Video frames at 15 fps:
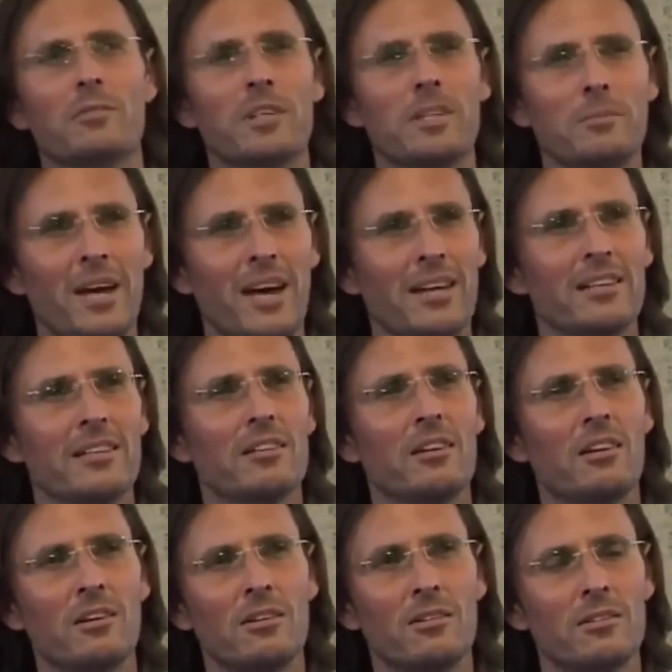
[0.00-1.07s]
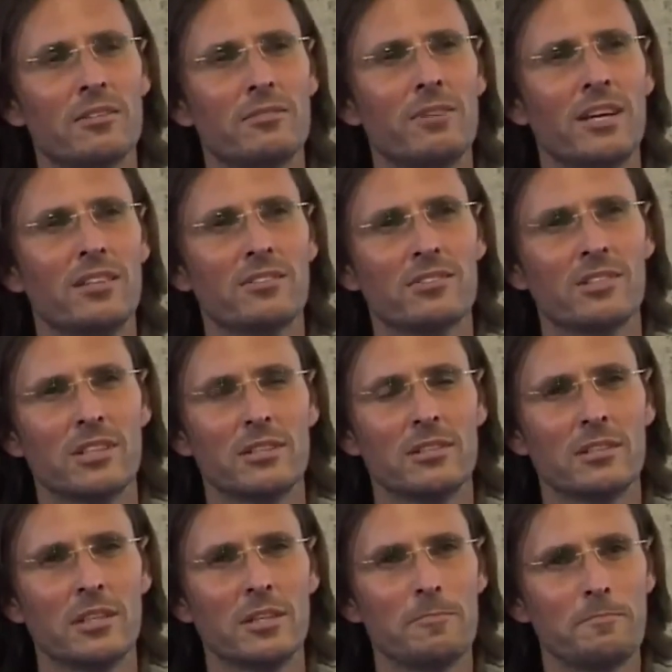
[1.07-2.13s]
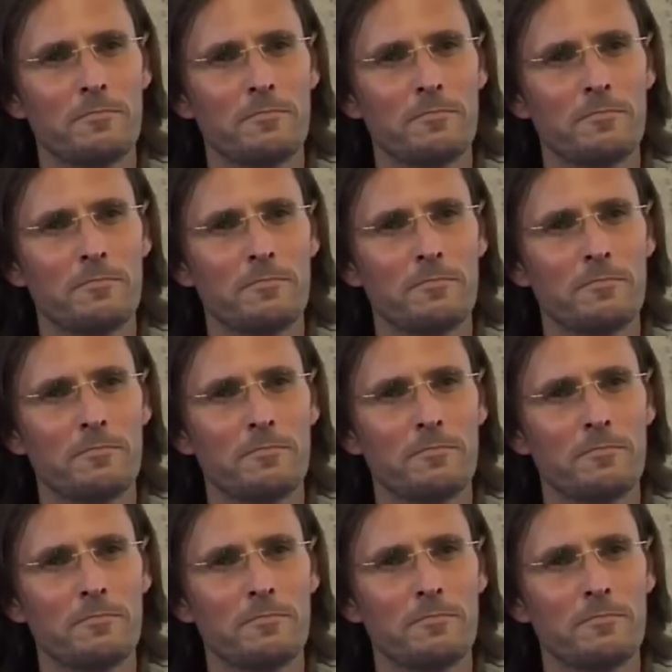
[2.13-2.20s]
really badly, the whole events, and